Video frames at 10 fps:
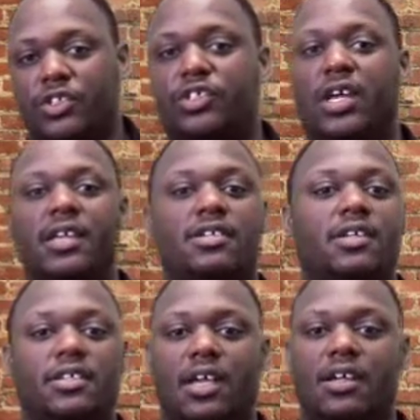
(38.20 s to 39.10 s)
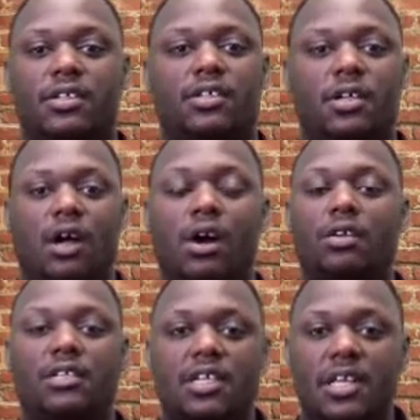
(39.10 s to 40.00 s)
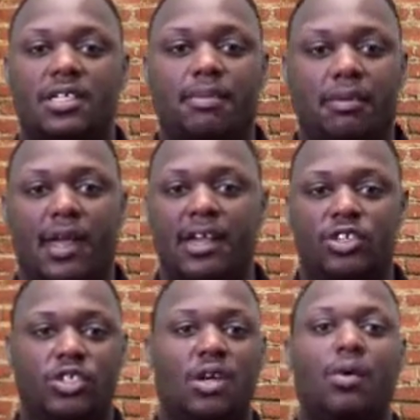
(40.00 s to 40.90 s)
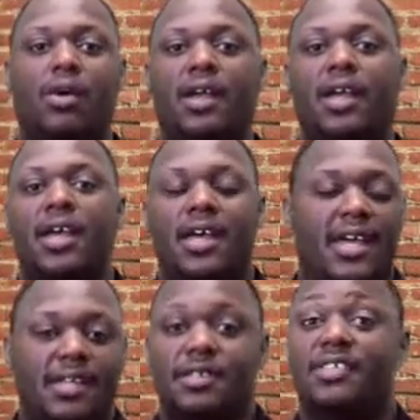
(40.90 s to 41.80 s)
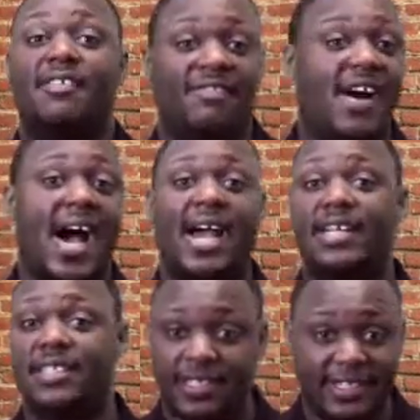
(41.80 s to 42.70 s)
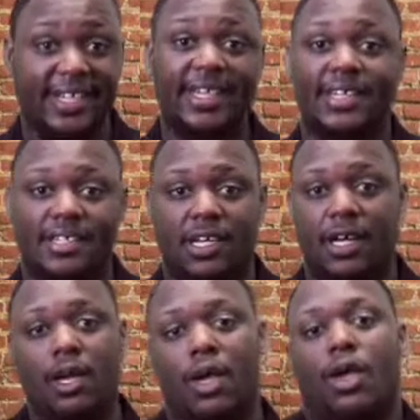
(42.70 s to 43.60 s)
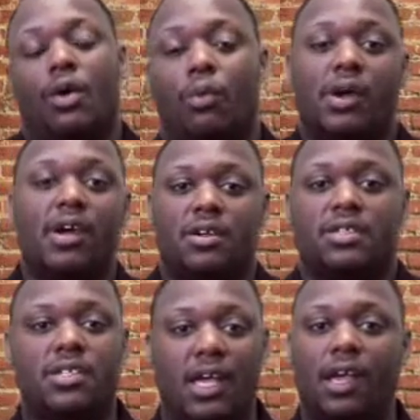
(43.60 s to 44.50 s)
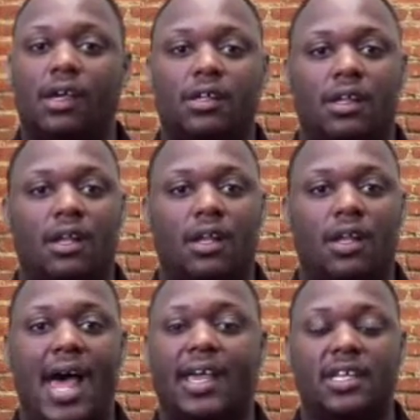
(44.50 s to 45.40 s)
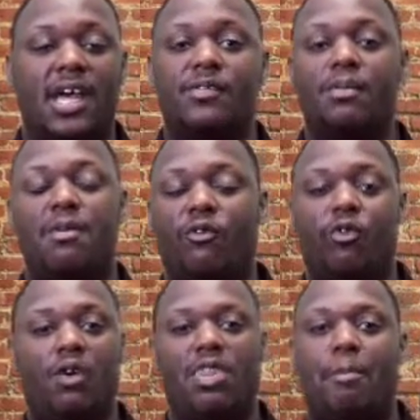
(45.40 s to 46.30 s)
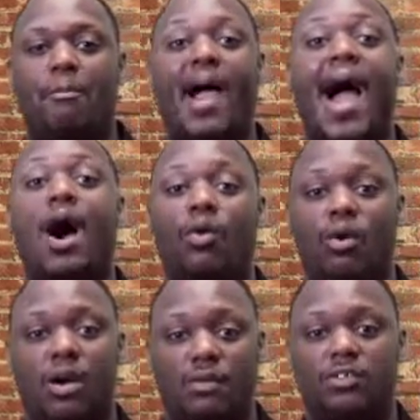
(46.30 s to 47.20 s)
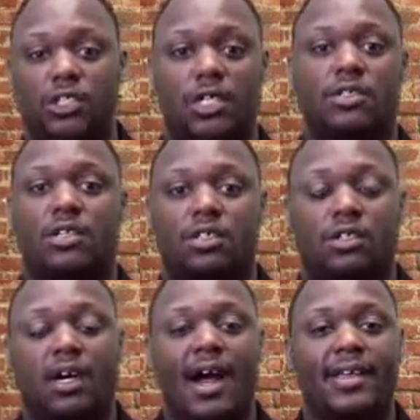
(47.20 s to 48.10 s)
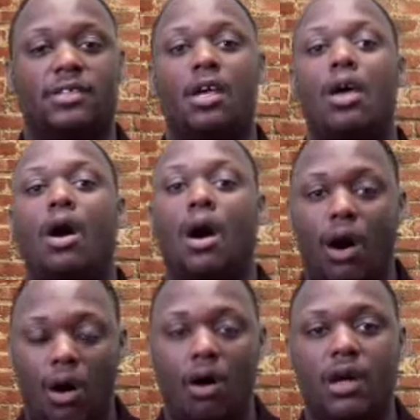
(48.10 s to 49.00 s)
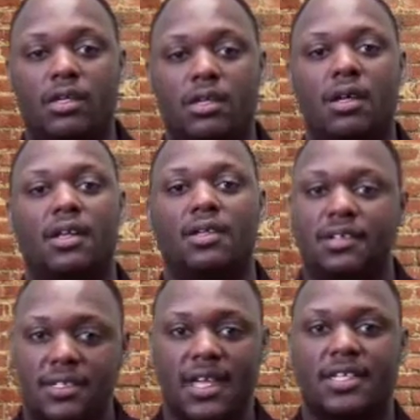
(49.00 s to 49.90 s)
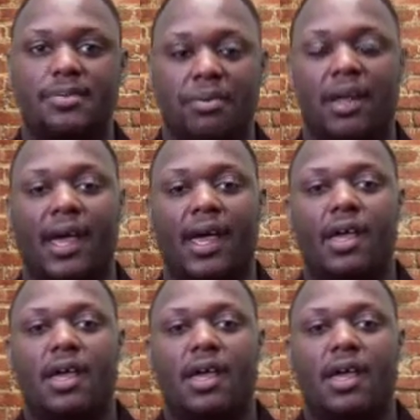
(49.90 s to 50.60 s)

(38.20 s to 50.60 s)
Jesus is on display showing his divine deity. We are seeing, like never before, the power of Jesus Christ on display.